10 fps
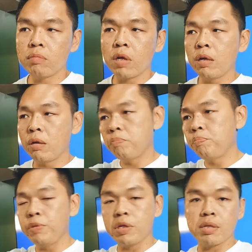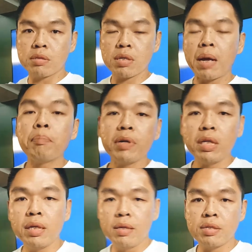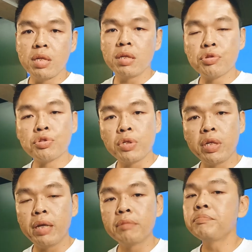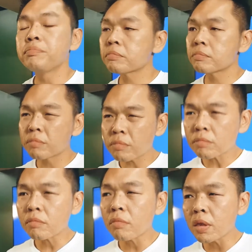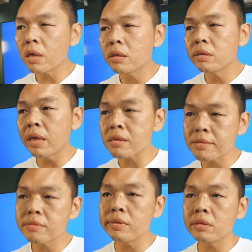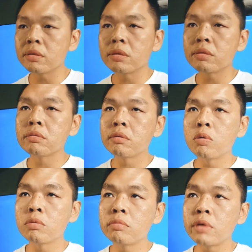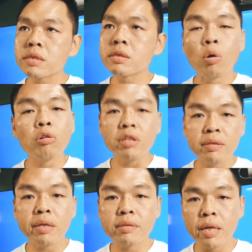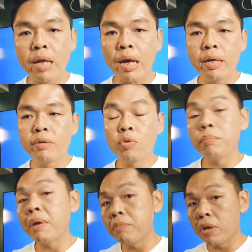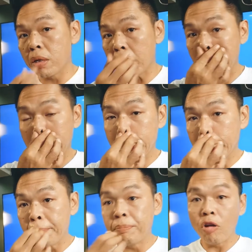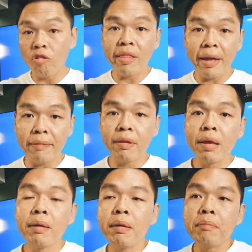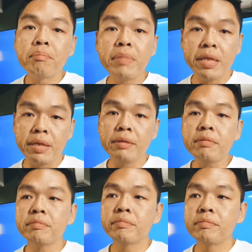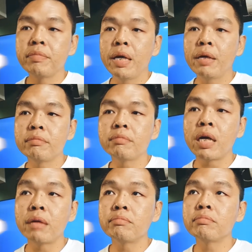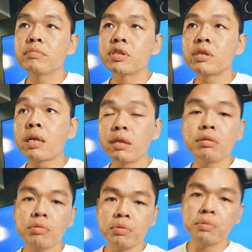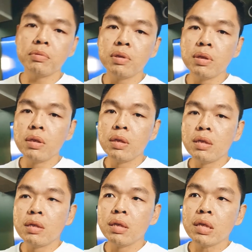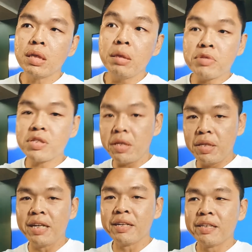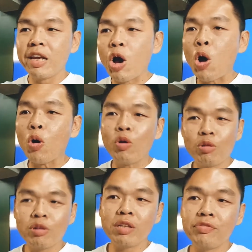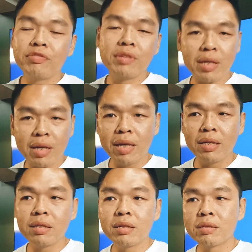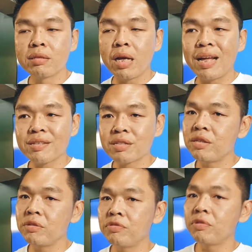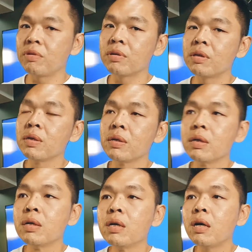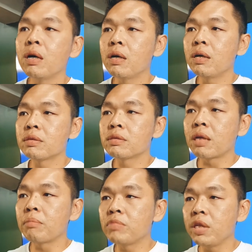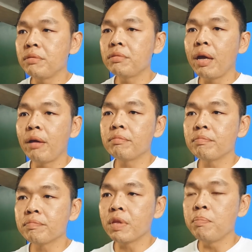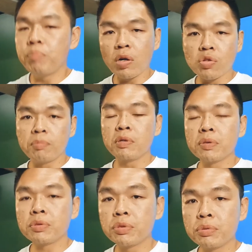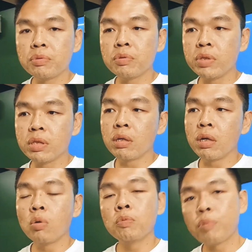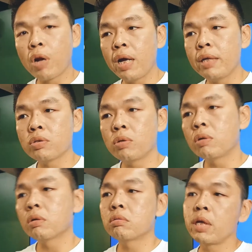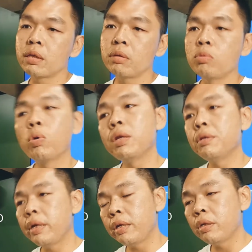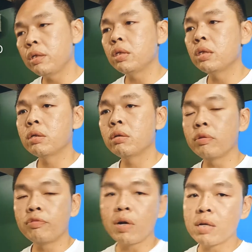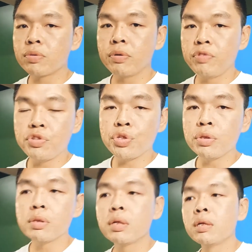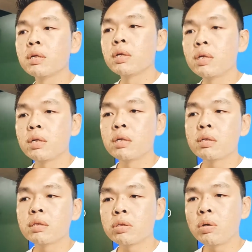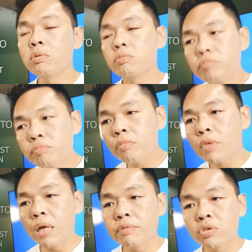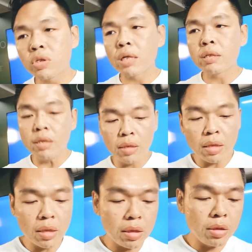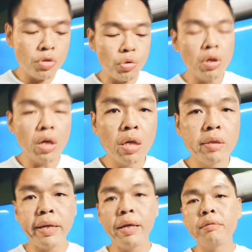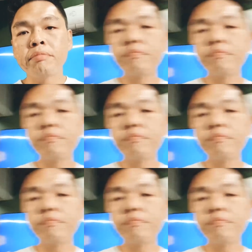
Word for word: uh, biggest company in this industry, and that's the that's the only thing that I remember about that meeting, and I'm starting to keep saying no if the client is asking for uh, something that impossible to do with the low price or like a one day uh, fast revision so i'm struggling to learn that